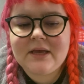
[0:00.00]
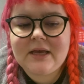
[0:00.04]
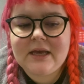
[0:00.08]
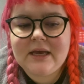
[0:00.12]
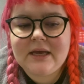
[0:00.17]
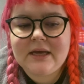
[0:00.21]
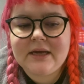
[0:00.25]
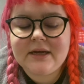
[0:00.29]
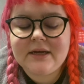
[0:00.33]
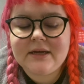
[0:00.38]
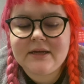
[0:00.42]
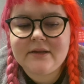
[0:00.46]

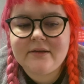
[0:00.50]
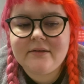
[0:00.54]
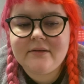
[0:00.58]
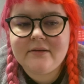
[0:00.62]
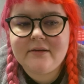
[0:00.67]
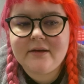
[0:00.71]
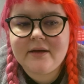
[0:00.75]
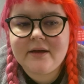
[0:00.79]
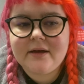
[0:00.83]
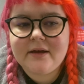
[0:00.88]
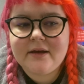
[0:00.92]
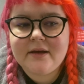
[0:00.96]

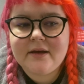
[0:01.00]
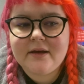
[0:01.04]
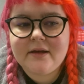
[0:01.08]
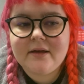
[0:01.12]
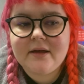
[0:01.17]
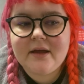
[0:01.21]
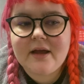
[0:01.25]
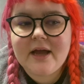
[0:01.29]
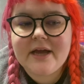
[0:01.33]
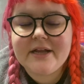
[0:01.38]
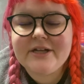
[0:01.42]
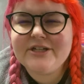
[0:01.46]
And uh,
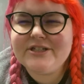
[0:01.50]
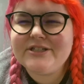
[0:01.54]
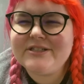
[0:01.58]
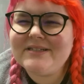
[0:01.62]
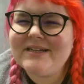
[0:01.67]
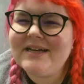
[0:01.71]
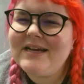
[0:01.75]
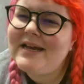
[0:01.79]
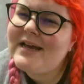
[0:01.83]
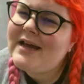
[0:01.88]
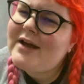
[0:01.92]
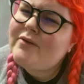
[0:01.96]
it just,
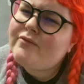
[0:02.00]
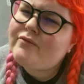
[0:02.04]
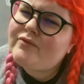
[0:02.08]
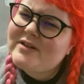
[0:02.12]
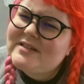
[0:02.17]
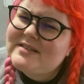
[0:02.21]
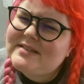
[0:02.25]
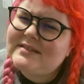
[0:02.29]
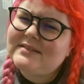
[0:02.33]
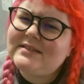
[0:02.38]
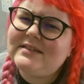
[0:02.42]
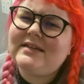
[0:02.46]

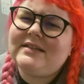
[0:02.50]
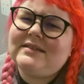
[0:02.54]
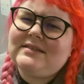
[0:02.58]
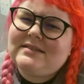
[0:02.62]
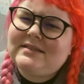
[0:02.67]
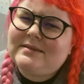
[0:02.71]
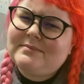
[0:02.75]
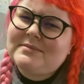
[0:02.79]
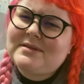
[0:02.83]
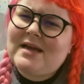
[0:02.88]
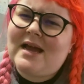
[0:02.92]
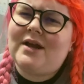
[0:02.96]
recently it
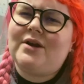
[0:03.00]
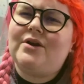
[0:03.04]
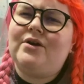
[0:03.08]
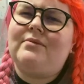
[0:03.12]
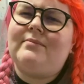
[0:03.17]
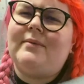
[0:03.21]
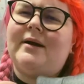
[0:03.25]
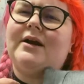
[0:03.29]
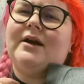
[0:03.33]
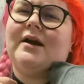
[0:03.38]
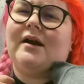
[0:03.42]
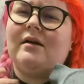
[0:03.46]
seems like no
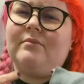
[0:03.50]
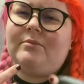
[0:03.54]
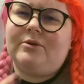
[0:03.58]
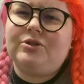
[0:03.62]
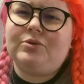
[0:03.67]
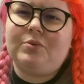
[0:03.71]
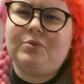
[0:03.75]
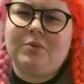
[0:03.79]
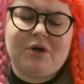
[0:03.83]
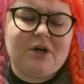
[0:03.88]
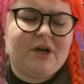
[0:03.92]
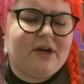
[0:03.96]
matter how
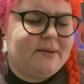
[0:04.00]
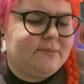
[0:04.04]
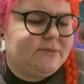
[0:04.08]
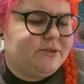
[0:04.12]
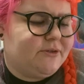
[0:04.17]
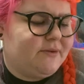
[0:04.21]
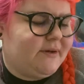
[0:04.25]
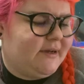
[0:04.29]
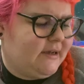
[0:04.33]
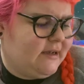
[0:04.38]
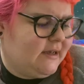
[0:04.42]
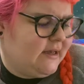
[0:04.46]
much work I'm
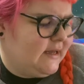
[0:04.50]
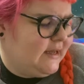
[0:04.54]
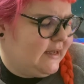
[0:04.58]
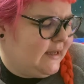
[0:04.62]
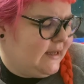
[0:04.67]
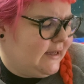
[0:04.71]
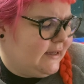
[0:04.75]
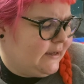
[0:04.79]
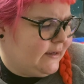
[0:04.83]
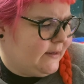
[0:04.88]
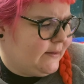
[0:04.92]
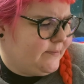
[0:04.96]
doing,
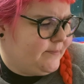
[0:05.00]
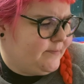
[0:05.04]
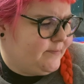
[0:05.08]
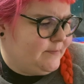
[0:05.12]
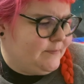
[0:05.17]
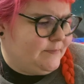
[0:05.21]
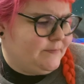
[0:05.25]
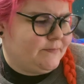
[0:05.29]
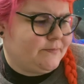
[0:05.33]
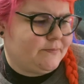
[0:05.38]
um,